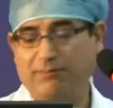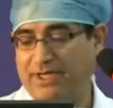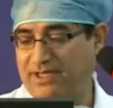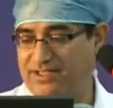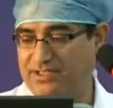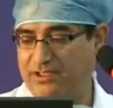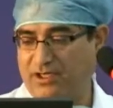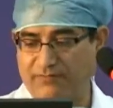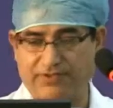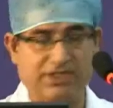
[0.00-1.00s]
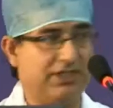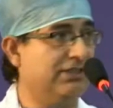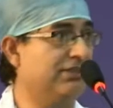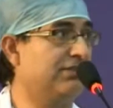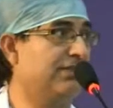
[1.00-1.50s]
migration of
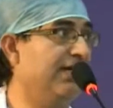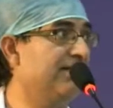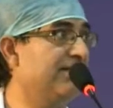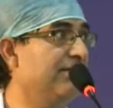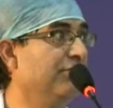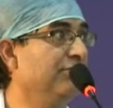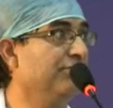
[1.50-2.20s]
the stents.